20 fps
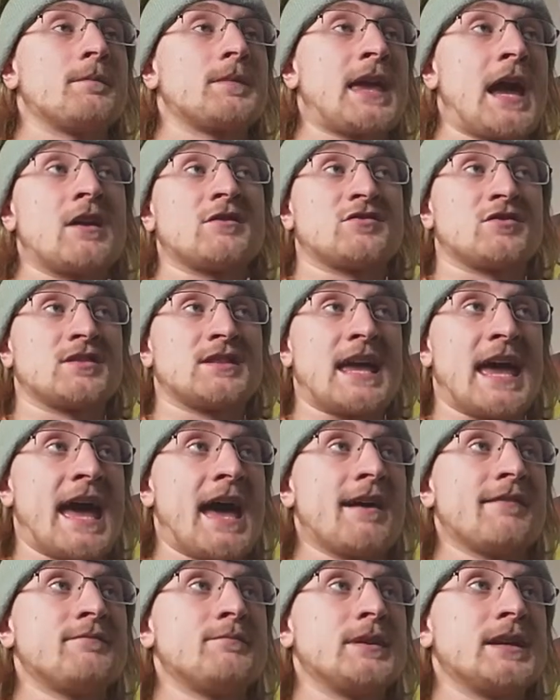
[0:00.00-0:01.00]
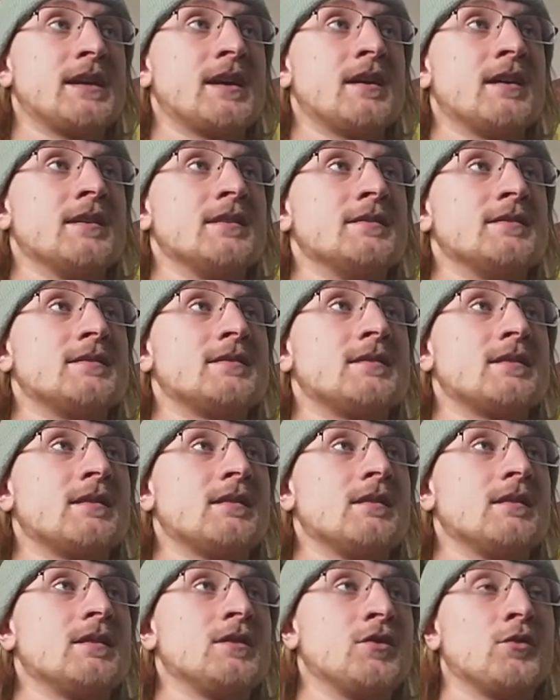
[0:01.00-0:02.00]
counselors to have, because
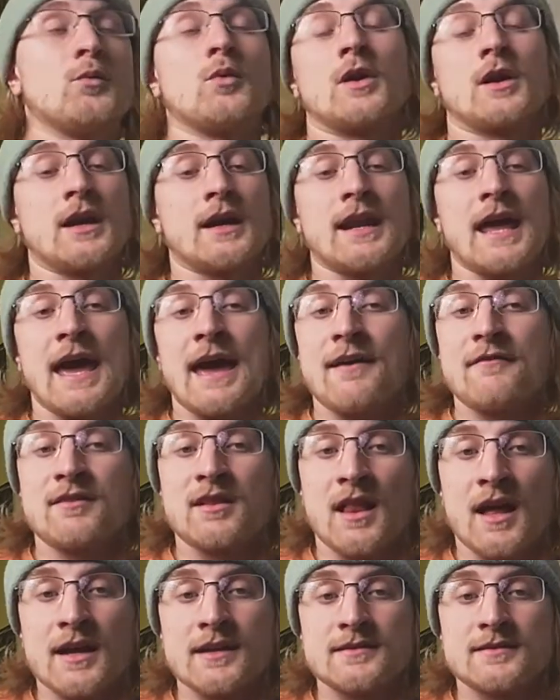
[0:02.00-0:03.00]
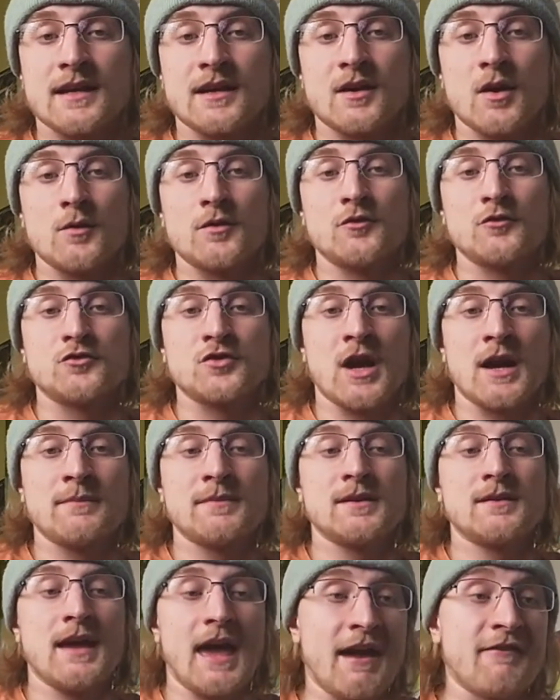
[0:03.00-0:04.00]
we're going to have clients that go through
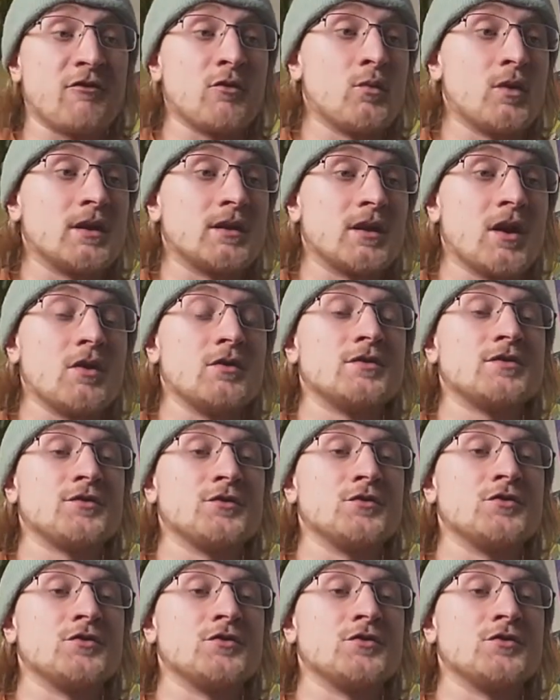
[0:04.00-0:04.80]
trauma. Everyone goes through